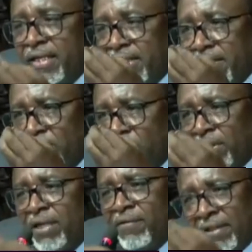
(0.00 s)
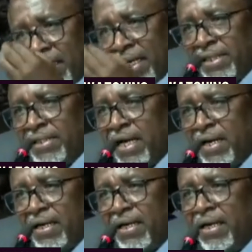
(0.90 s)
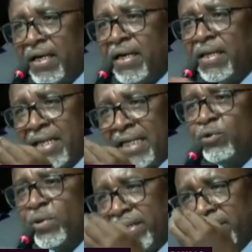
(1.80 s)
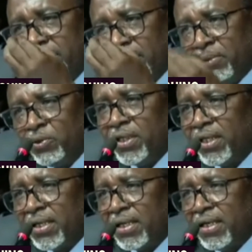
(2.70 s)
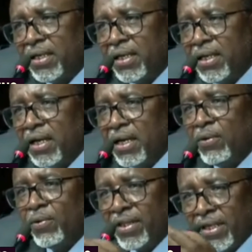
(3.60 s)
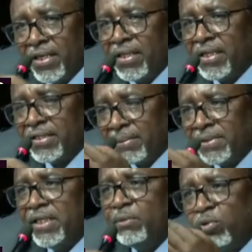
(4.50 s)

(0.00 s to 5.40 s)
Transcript: This is not the fertilizer that we are distributing within the subsidy